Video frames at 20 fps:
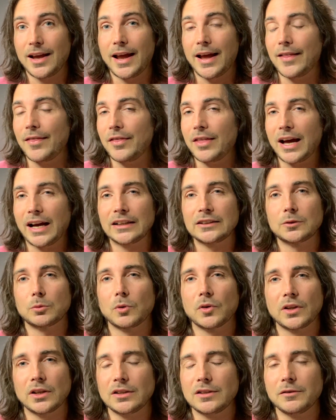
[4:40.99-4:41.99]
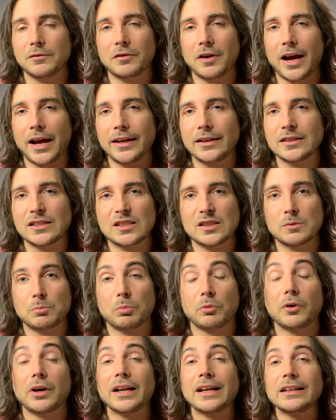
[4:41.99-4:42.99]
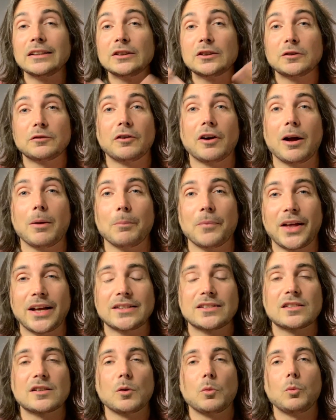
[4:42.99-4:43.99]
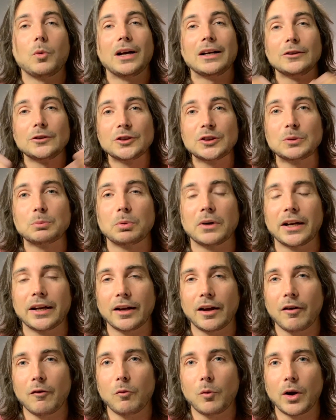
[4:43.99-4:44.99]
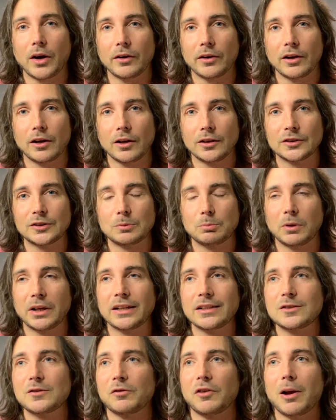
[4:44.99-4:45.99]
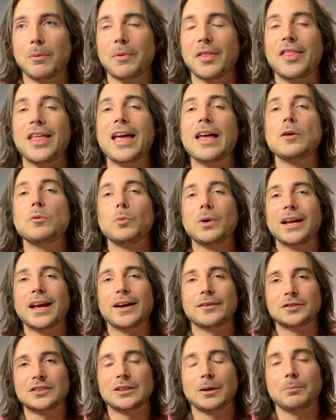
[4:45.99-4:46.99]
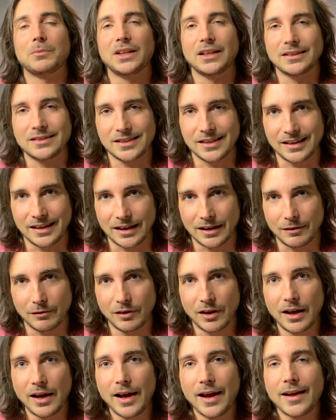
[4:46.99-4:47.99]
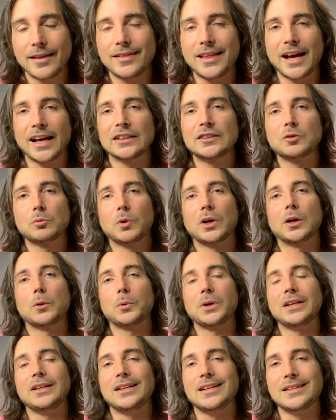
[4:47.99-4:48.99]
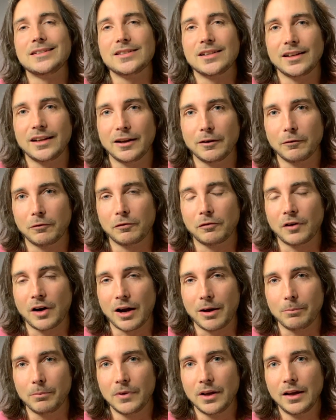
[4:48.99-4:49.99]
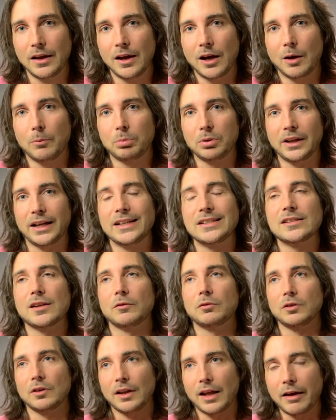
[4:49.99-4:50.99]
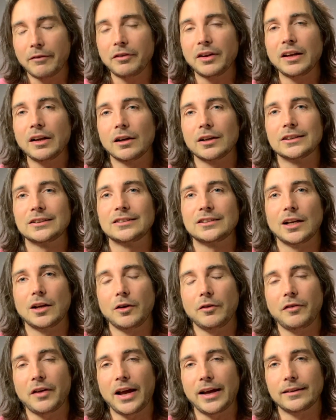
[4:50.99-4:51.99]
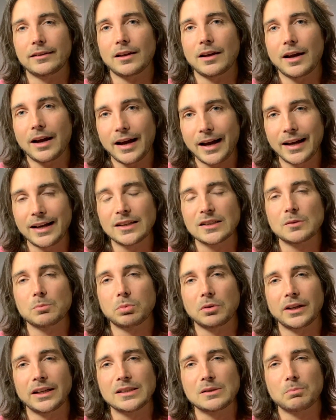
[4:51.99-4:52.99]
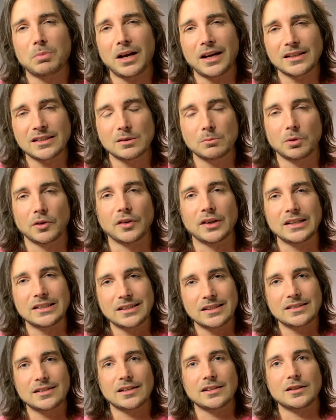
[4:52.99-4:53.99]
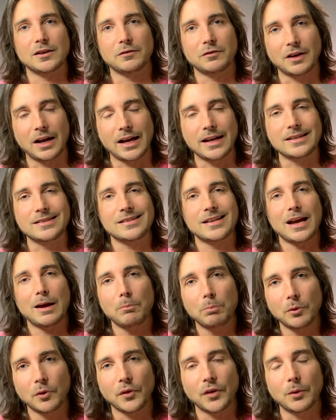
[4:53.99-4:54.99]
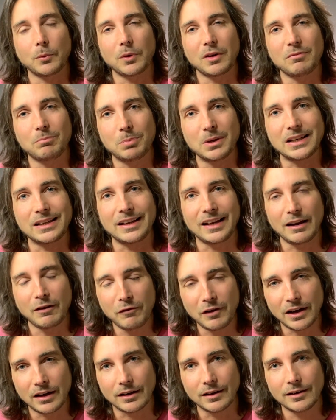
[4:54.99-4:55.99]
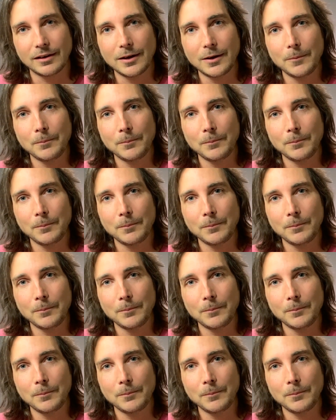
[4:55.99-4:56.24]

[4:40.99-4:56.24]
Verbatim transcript: And that's where the divine springs from. That's the wellspring of where it all springs from. Then we have something to give. That's where we need to give from. A place of loving ourselves at the highest place possible. This is a divine temple that we've been given.